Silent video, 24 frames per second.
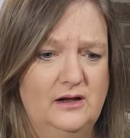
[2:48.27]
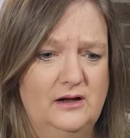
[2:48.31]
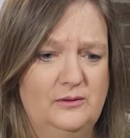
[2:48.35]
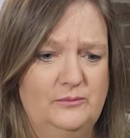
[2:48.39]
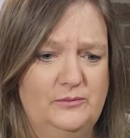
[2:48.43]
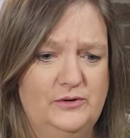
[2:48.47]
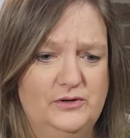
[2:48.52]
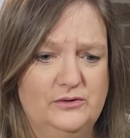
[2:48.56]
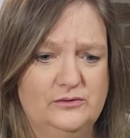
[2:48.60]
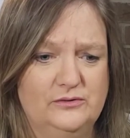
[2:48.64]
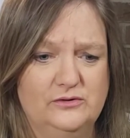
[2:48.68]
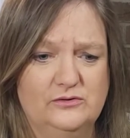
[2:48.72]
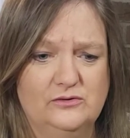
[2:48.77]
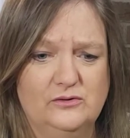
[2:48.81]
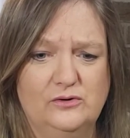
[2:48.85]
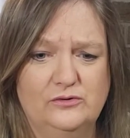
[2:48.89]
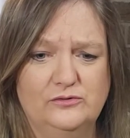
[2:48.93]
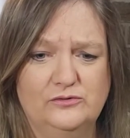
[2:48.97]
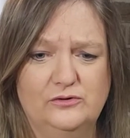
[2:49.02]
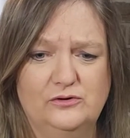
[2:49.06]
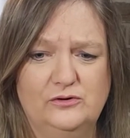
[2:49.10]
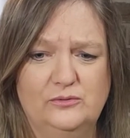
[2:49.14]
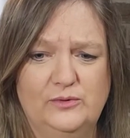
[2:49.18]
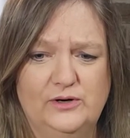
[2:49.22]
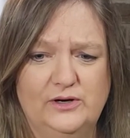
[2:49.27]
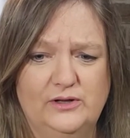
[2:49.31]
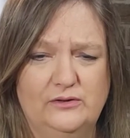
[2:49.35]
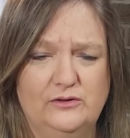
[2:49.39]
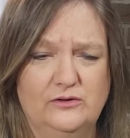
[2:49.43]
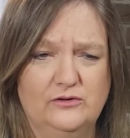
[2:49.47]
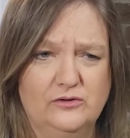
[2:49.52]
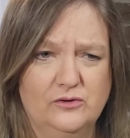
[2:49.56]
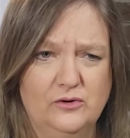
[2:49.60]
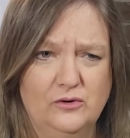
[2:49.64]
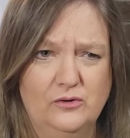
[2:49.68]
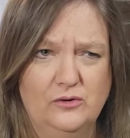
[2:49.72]
Because it's also the money
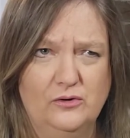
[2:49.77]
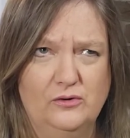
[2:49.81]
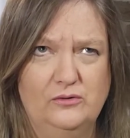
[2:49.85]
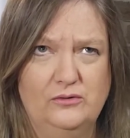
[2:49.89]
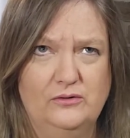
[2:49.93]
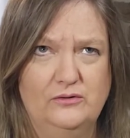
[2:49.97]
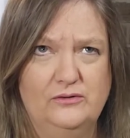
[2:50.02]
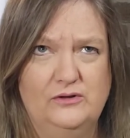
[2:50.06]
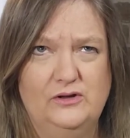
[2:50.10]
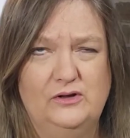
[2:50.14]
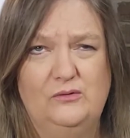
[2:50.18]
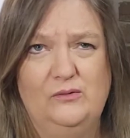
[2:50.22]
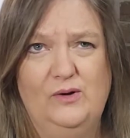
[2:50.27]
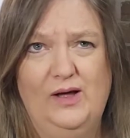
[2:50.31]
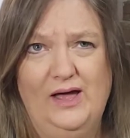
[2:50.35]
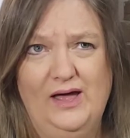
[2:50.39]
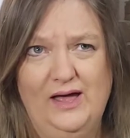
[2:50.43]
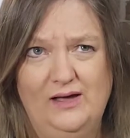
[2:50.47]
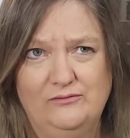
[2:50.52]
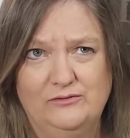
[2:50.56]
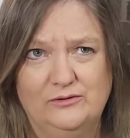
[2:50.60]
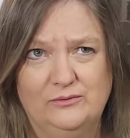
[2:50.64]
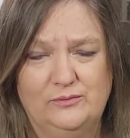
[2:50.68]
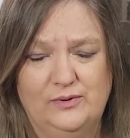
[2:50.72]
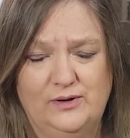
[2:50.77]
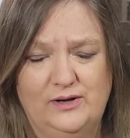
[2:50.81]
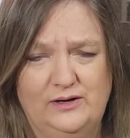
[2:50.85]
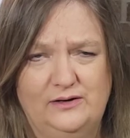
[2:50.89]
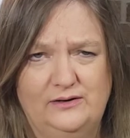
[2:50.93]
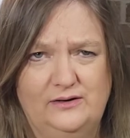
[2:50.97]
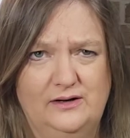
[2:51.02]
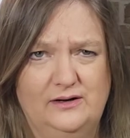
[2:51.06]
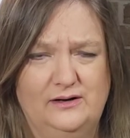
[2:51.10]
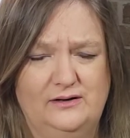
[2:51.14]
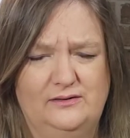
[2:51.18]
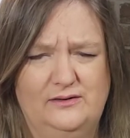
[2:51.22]
that's earned that you haven't paid
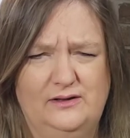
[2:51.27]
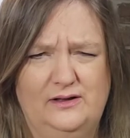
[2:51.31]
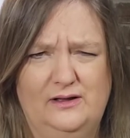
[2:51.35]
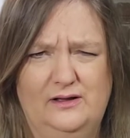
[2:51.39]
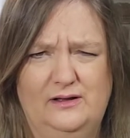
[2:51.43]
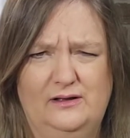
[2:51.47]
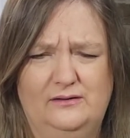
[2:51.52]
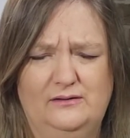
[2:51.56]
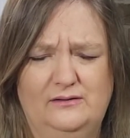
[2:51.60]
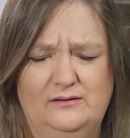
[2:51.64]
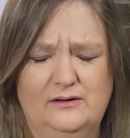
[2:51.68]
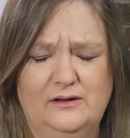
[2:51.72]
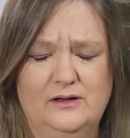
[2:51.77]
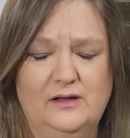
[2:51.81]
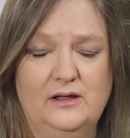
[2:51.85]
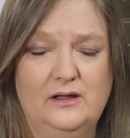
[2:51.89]
yet at the end.